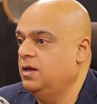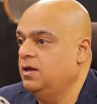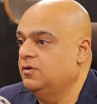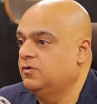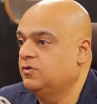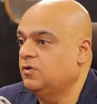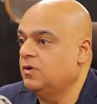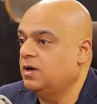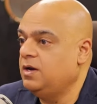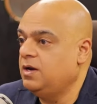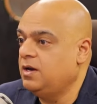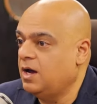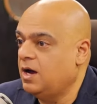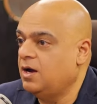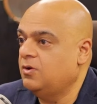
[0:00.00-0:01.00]
So yeah,
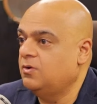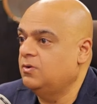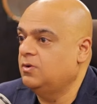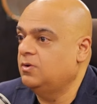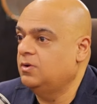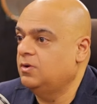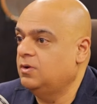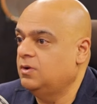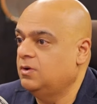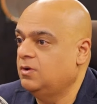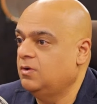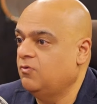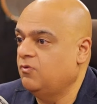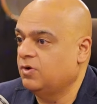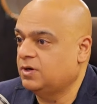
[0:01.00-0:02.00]
now, hmm.
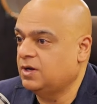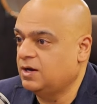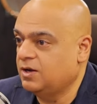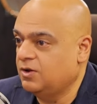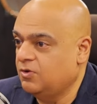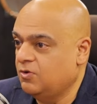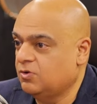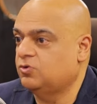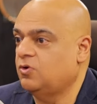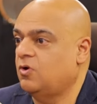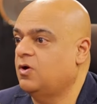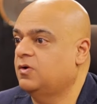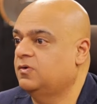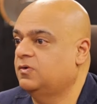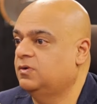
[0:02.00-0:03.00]
what are your
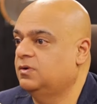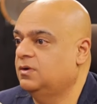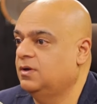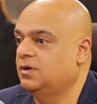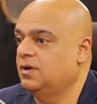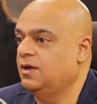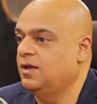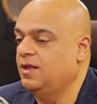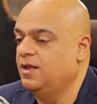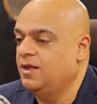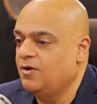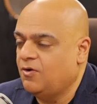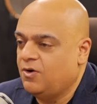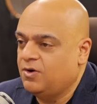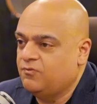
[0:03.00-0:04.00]
thoughts
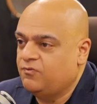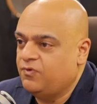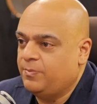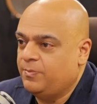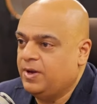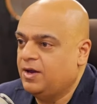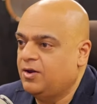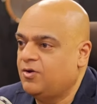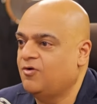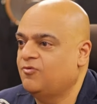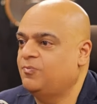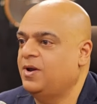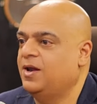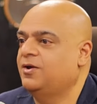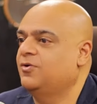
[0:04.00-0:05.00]
on flipping an
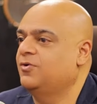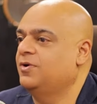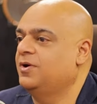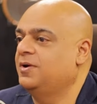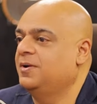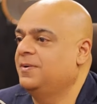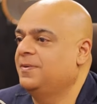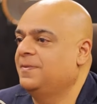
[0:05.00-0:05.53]
off-plan unit?